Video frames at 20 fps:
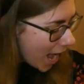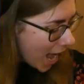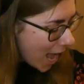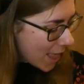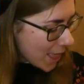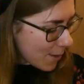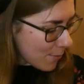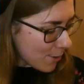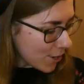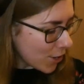
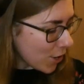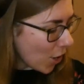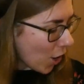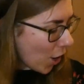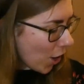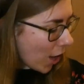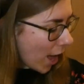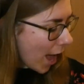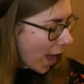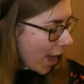And then we
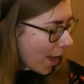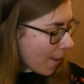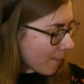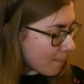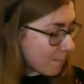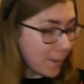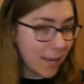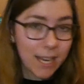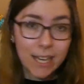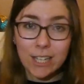got
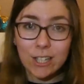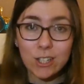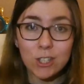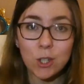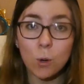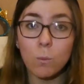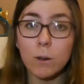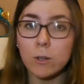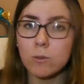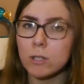Peach,
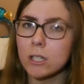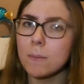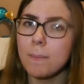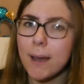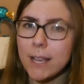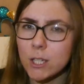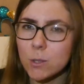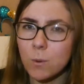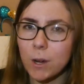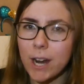which was the
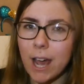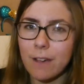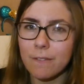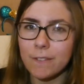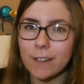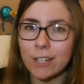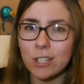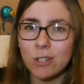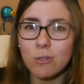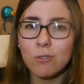best one, I
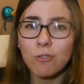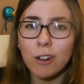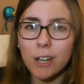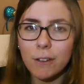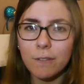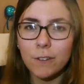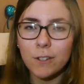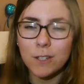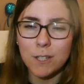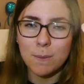think. She was really
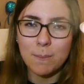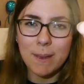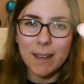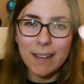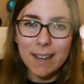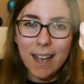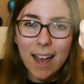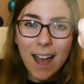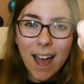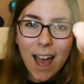fun to
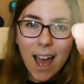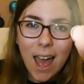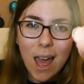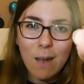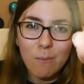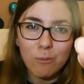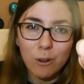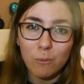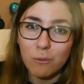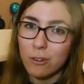meet,
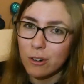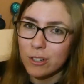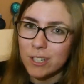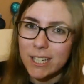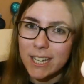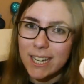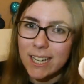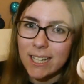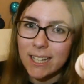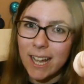from
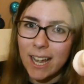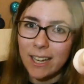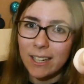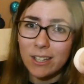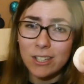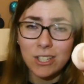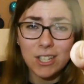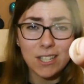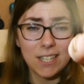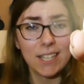
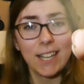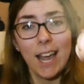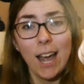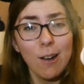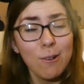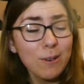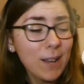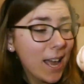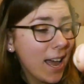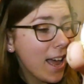Frontierland. She's a
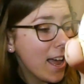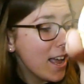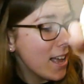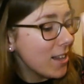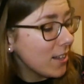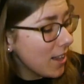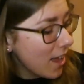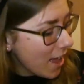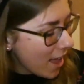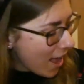
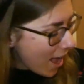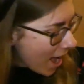cowgirl.